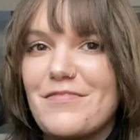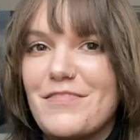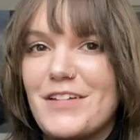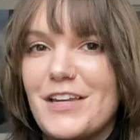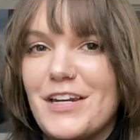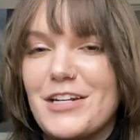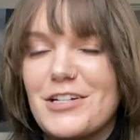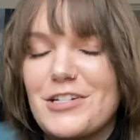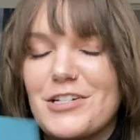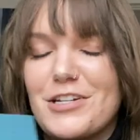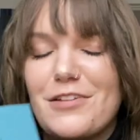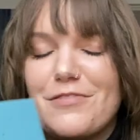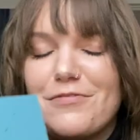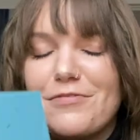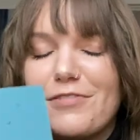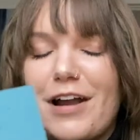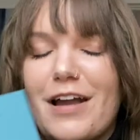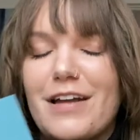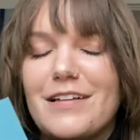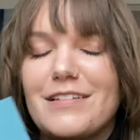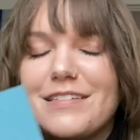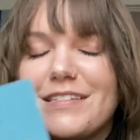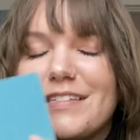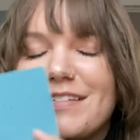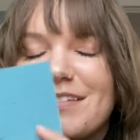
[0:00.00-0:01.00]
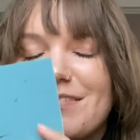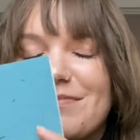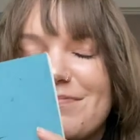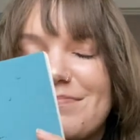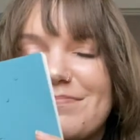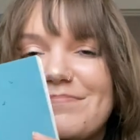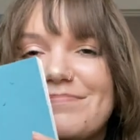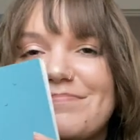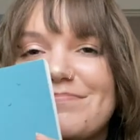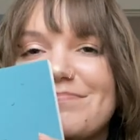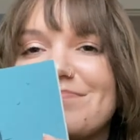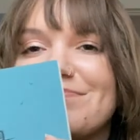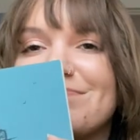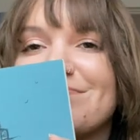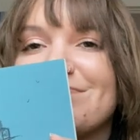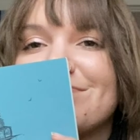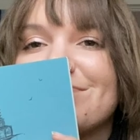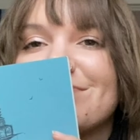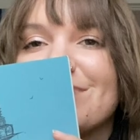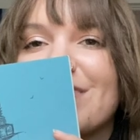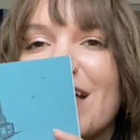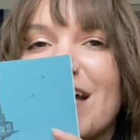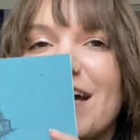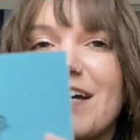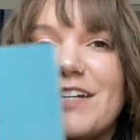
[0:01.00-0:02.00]
Finished it, friends.
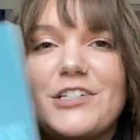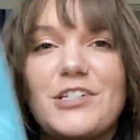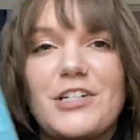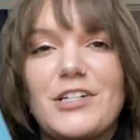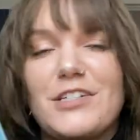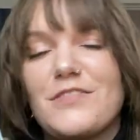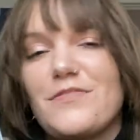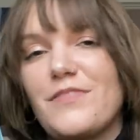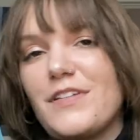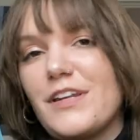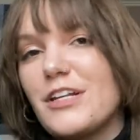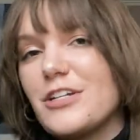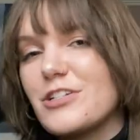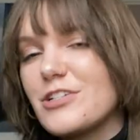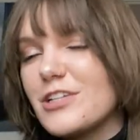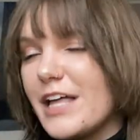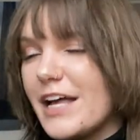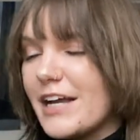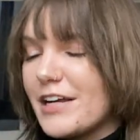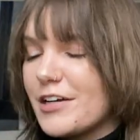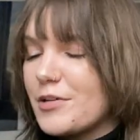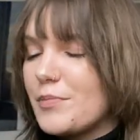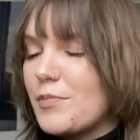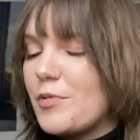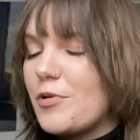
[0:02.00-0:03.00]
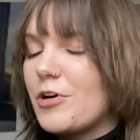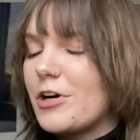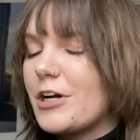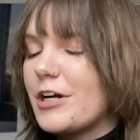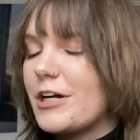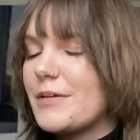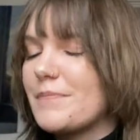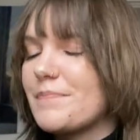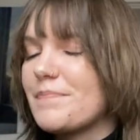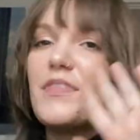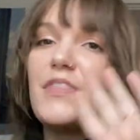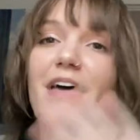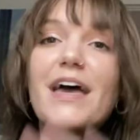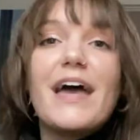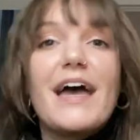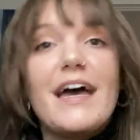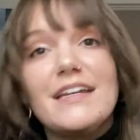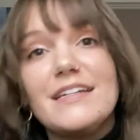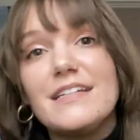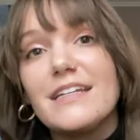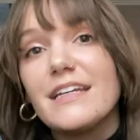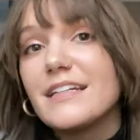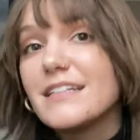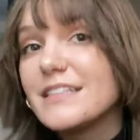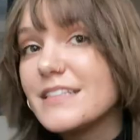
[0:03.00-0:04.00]
I just finished Lacrimore. The
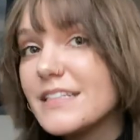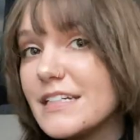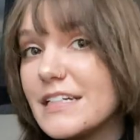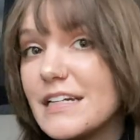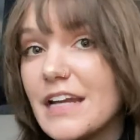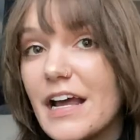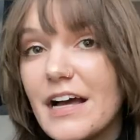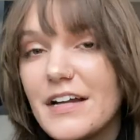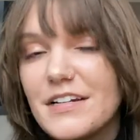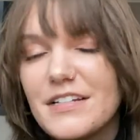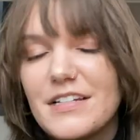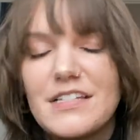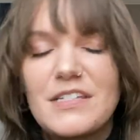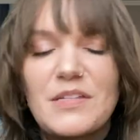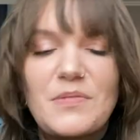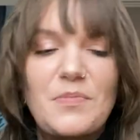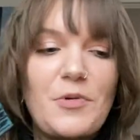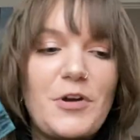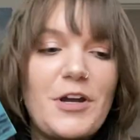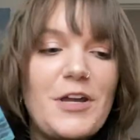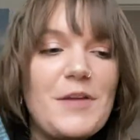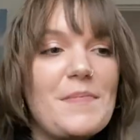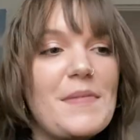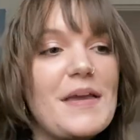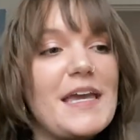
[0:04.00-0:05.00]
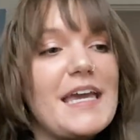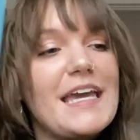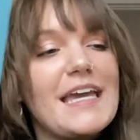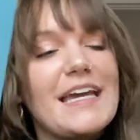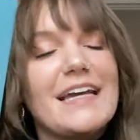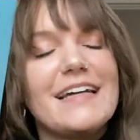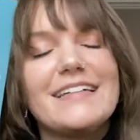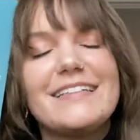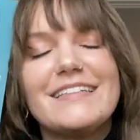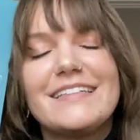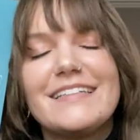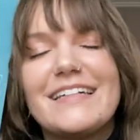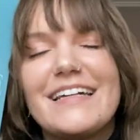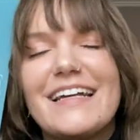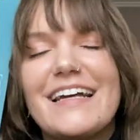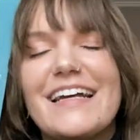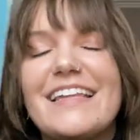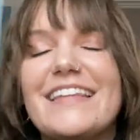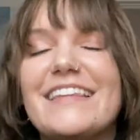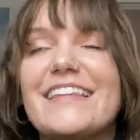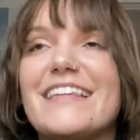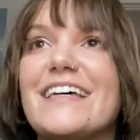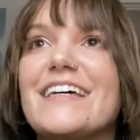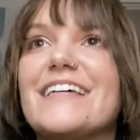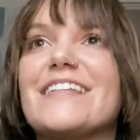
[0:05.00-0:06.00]
ending did not disappoint me.
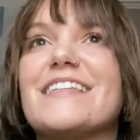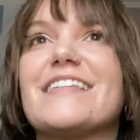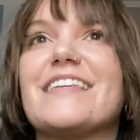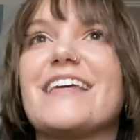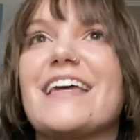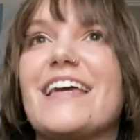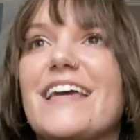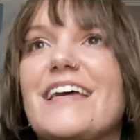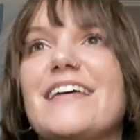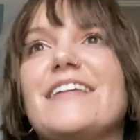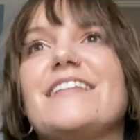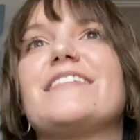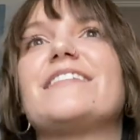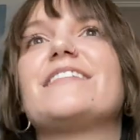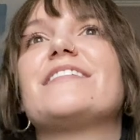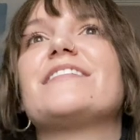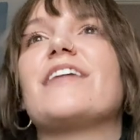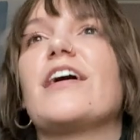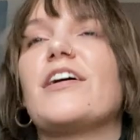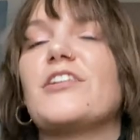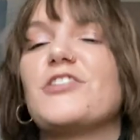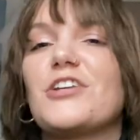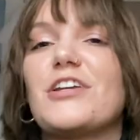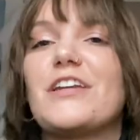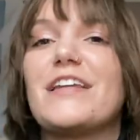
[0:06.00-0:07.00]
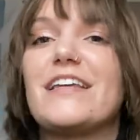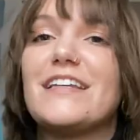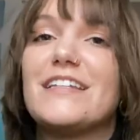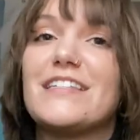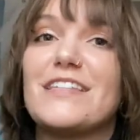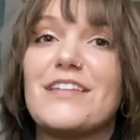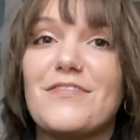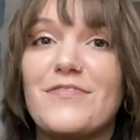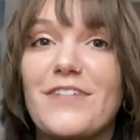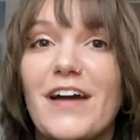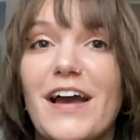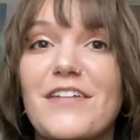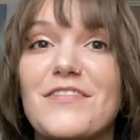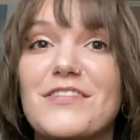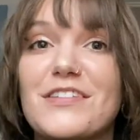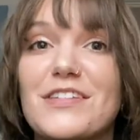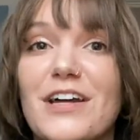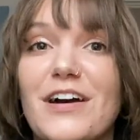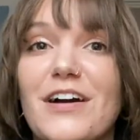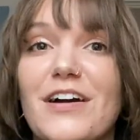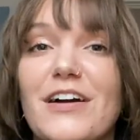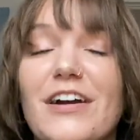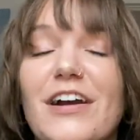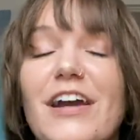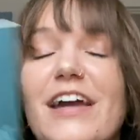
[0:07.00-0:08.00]
This is such an easy five
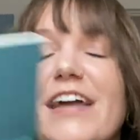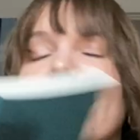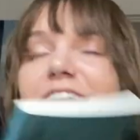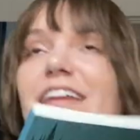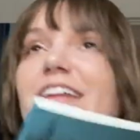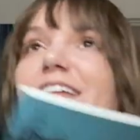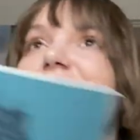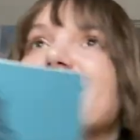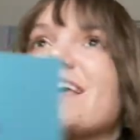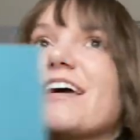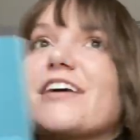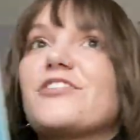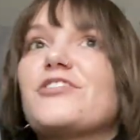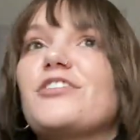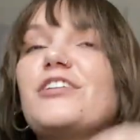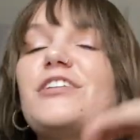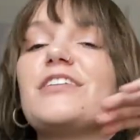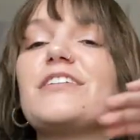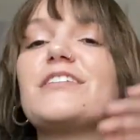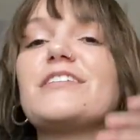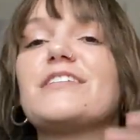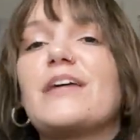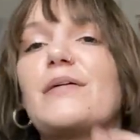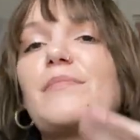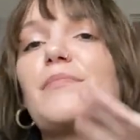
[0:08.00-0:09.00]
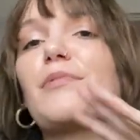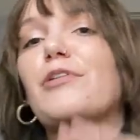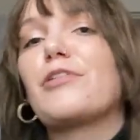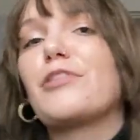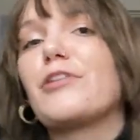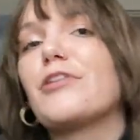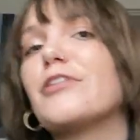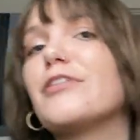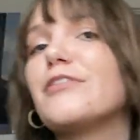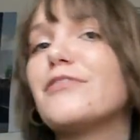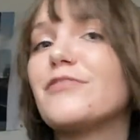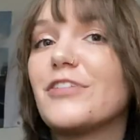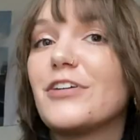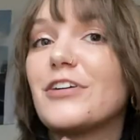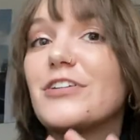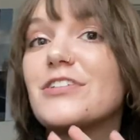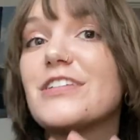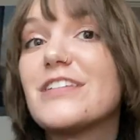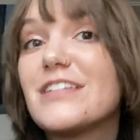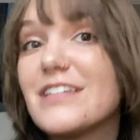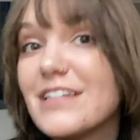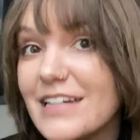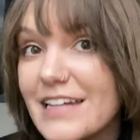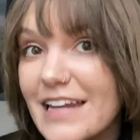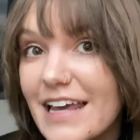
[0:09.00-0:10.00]
star, and it is actually December
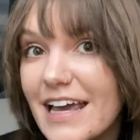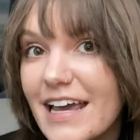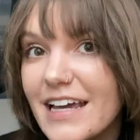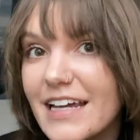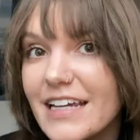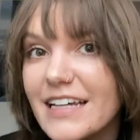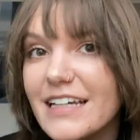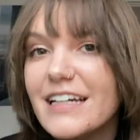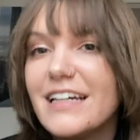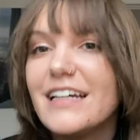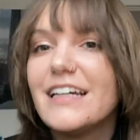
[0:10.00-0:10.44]
thirty-first today.